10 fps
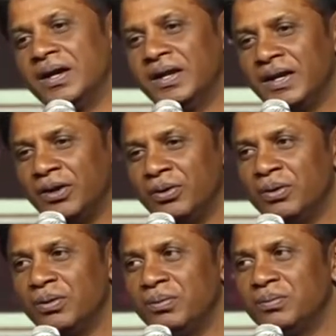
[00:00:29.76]

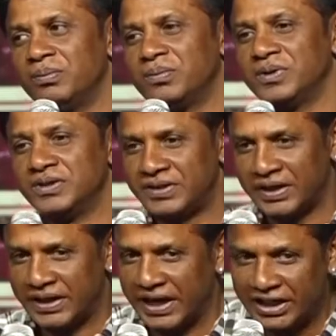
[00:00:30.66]
Nenu it's a
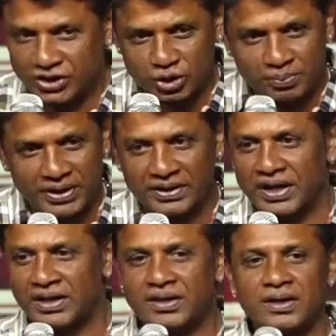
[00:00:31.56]
great achievement
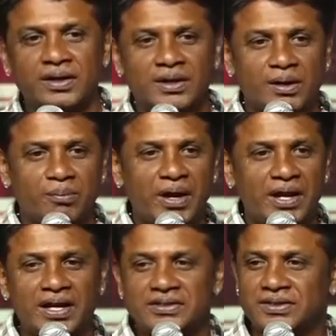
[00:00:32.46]
that
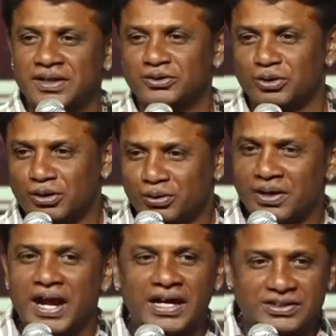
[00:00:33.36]
Balaya sir jotlo nenu
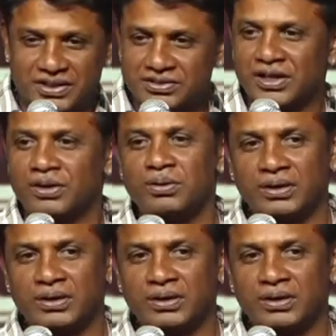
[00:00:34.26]
act chesanu.